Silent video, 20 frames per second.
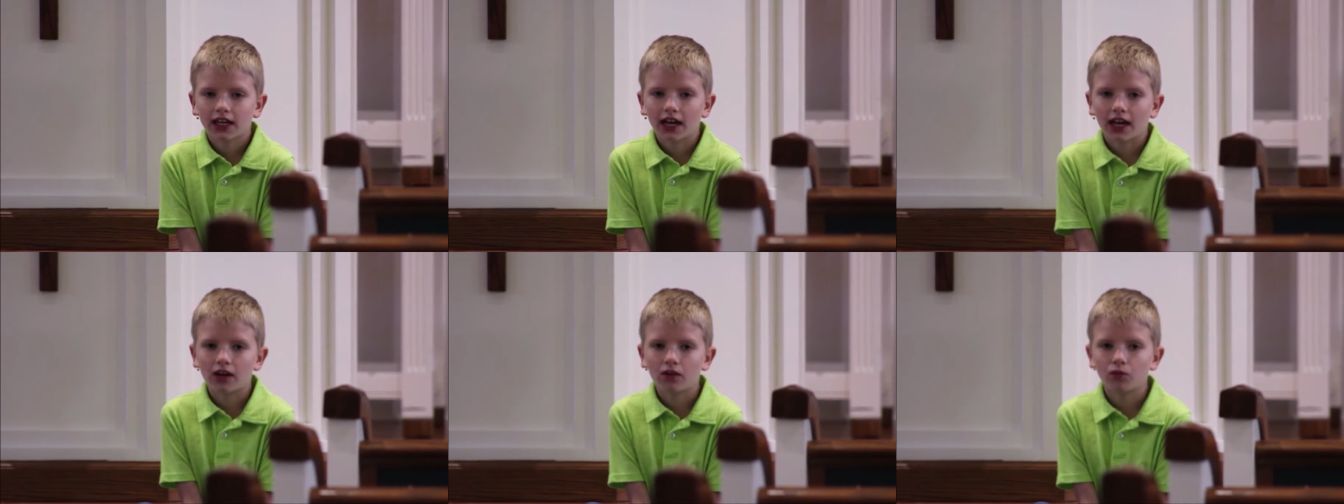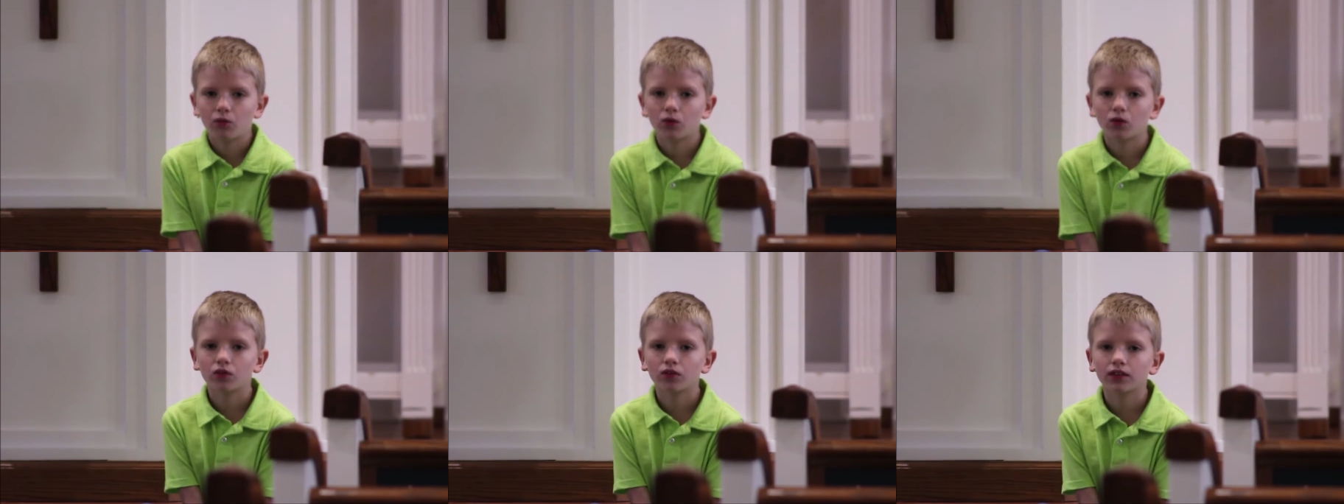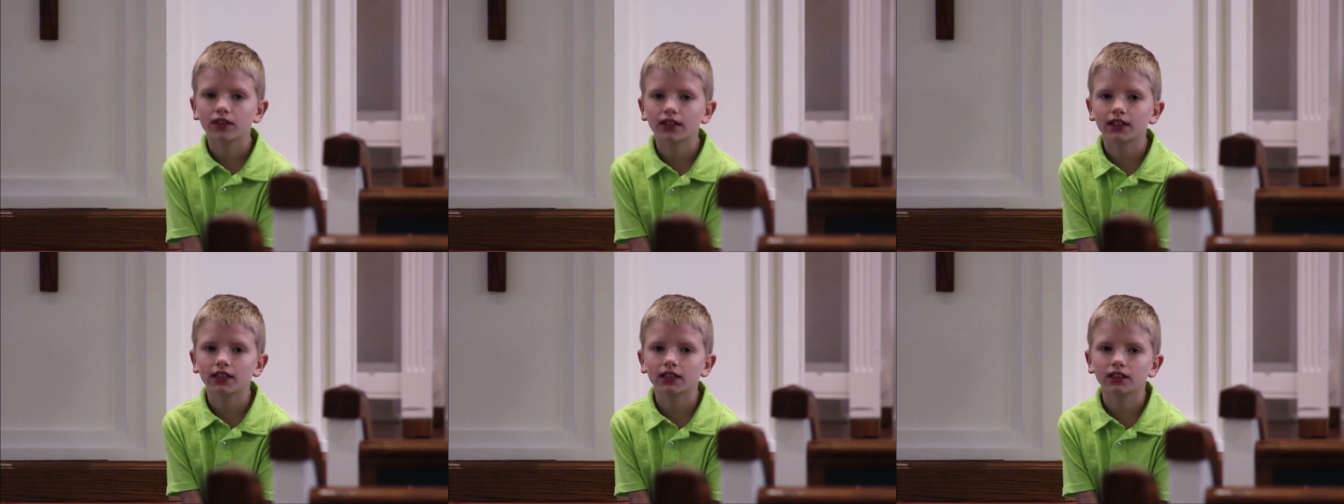I will
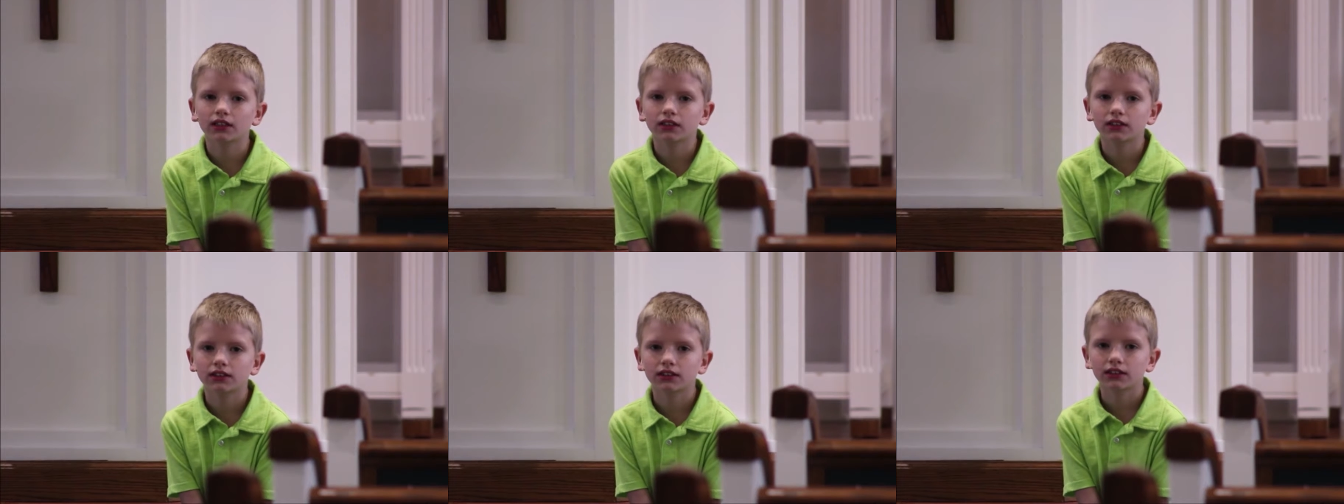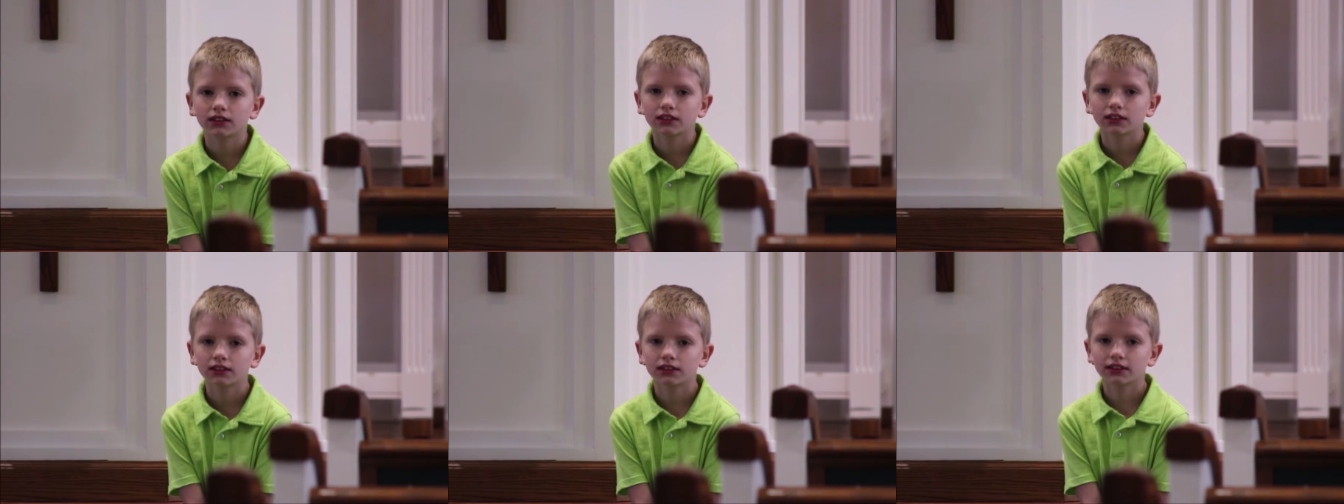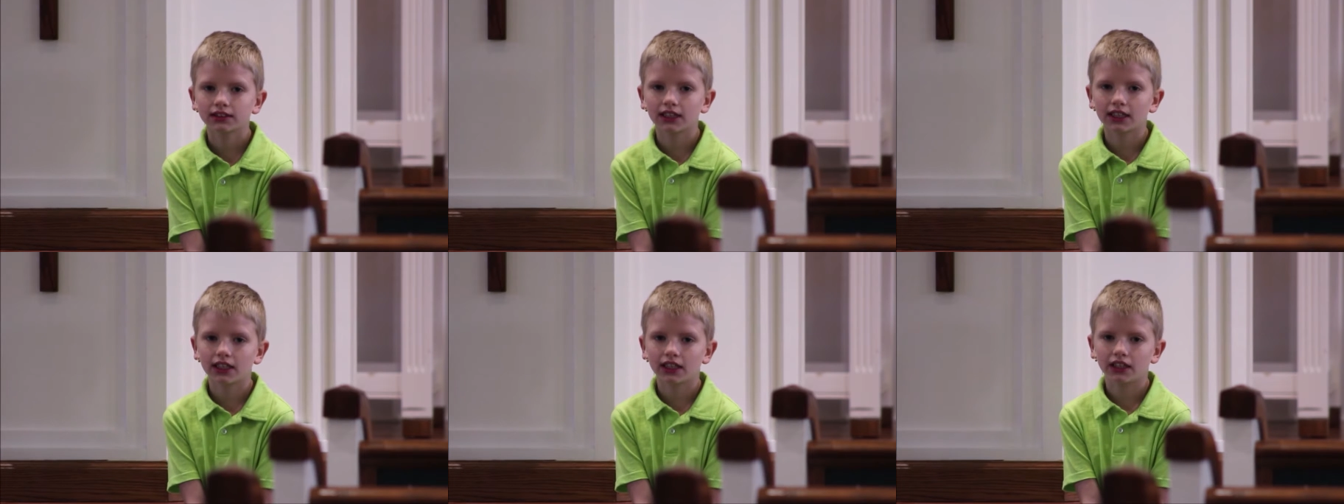get
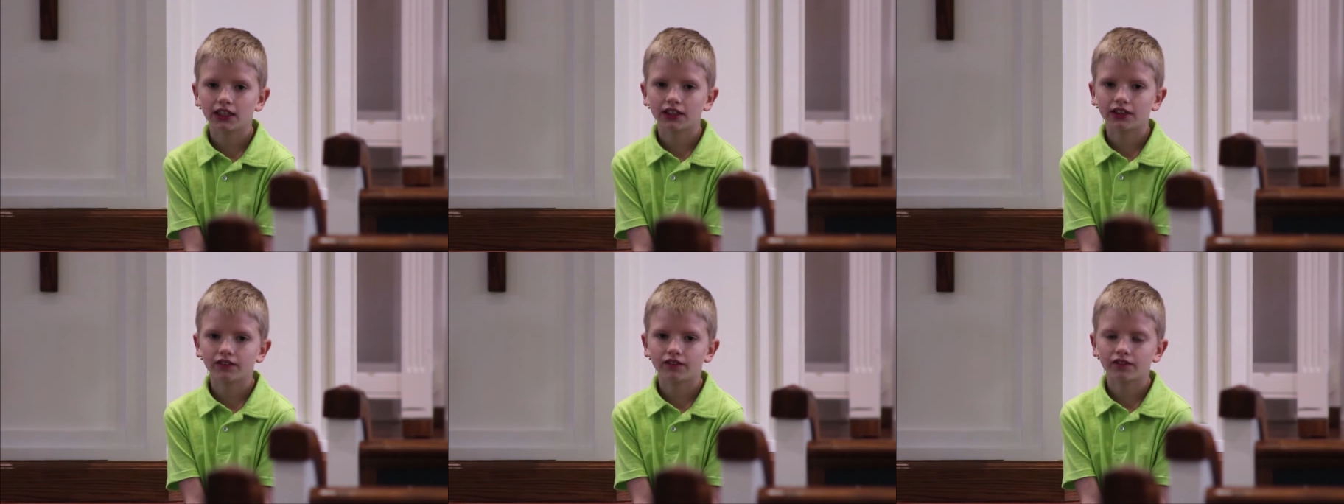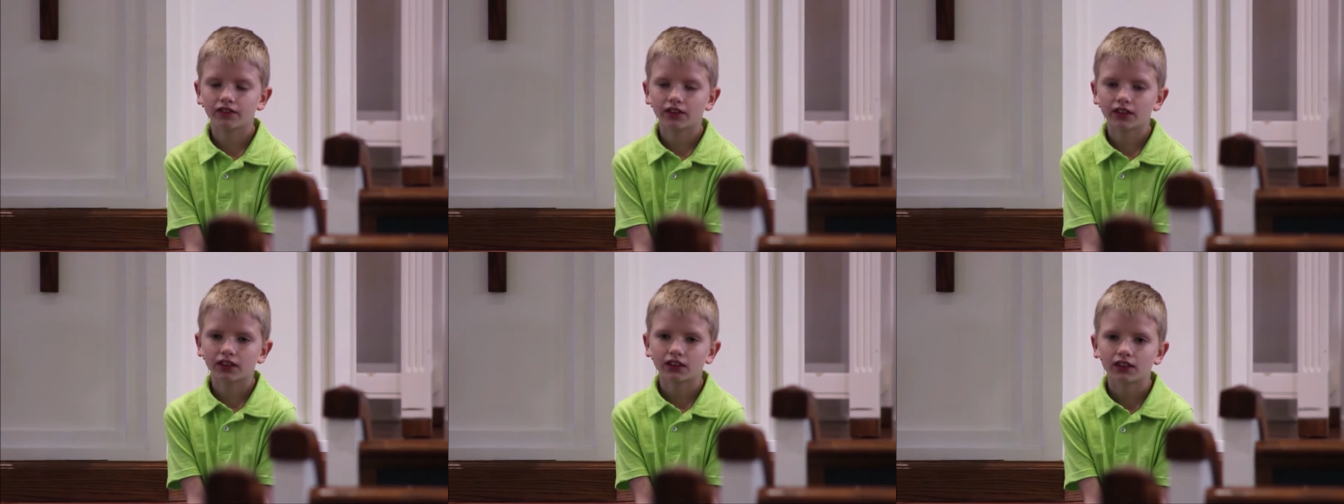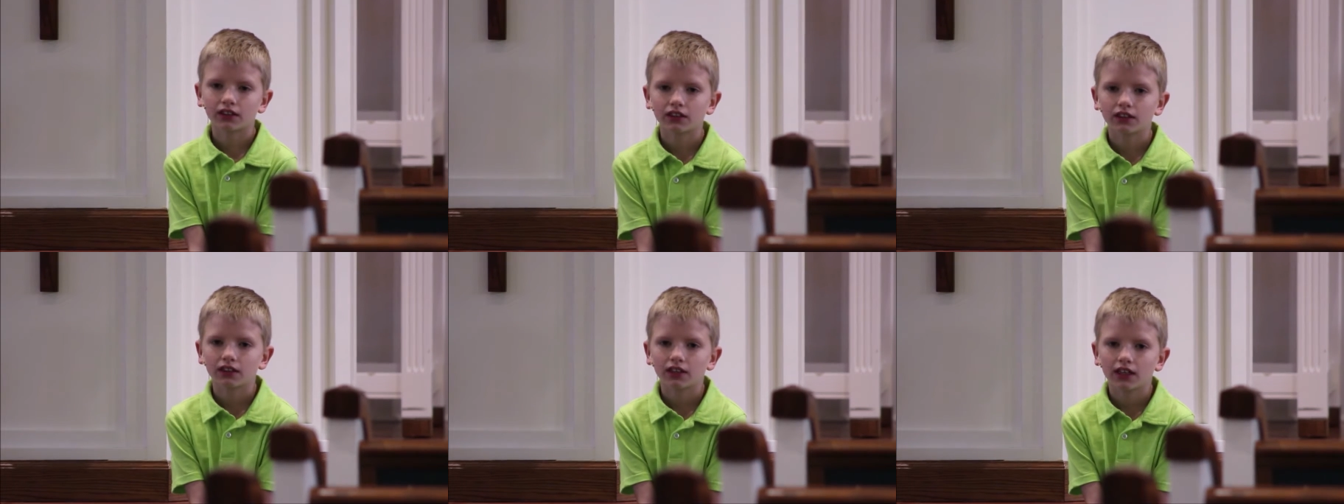saved.
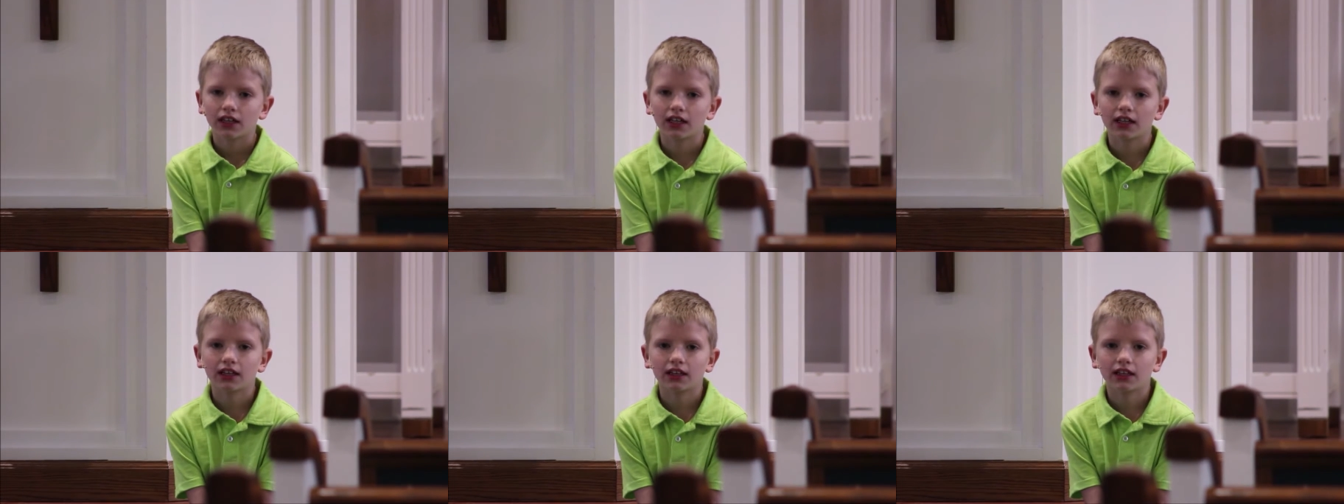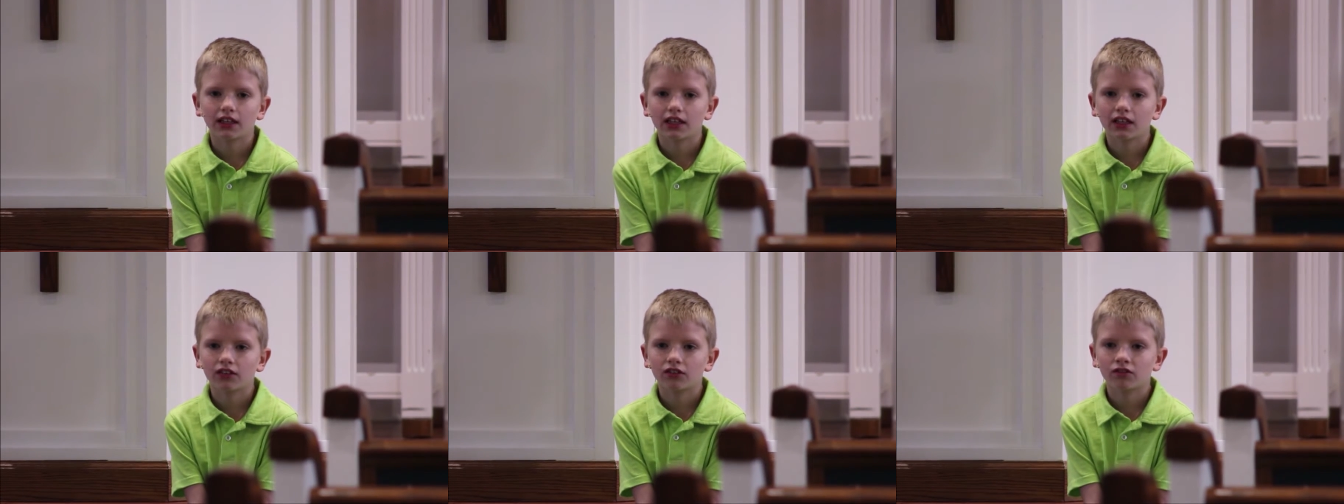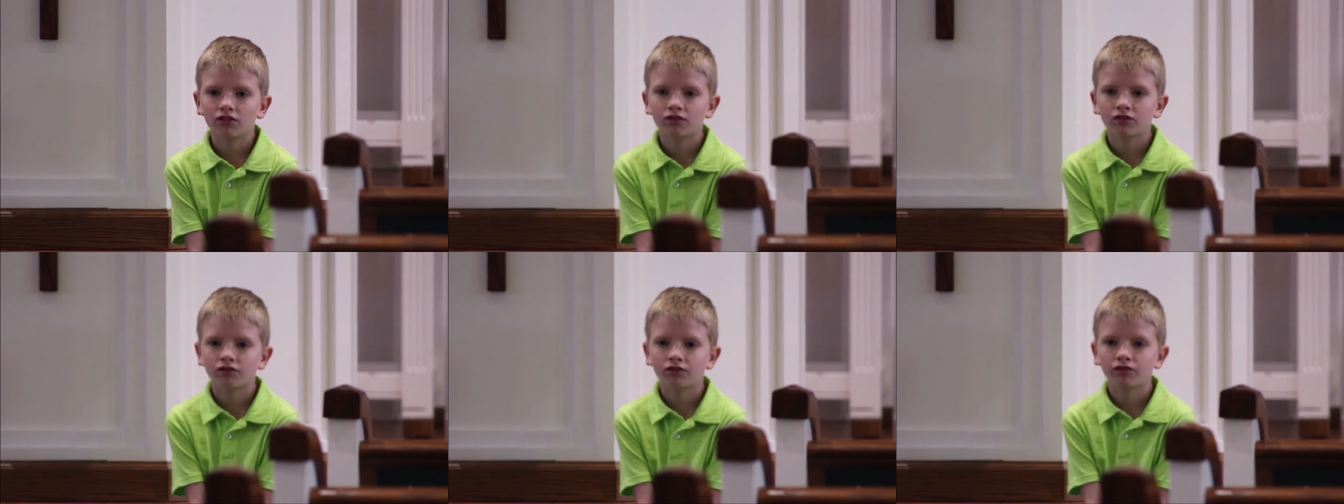And
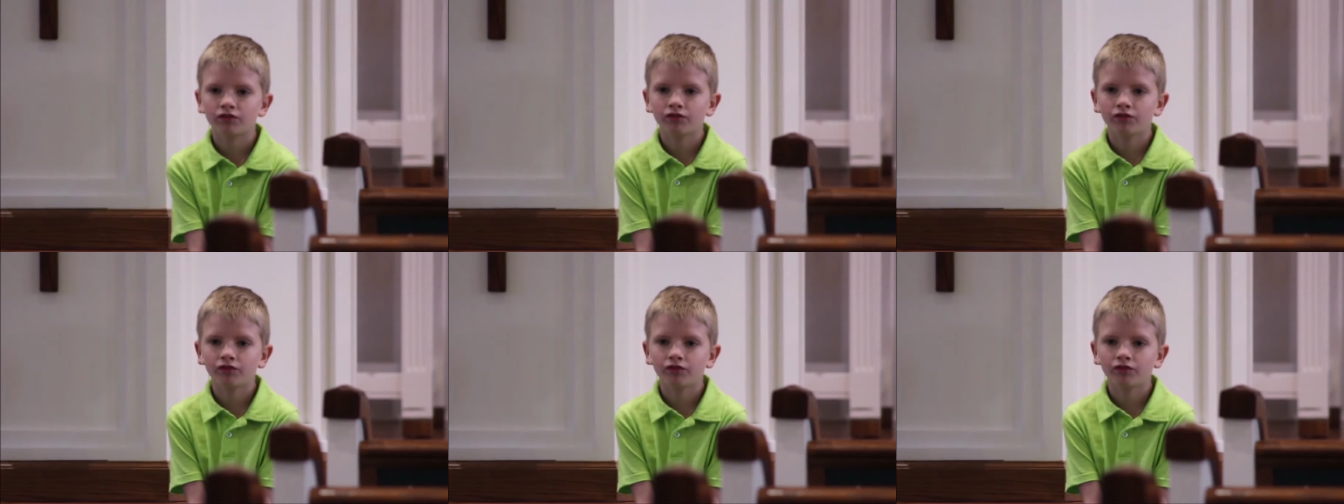then,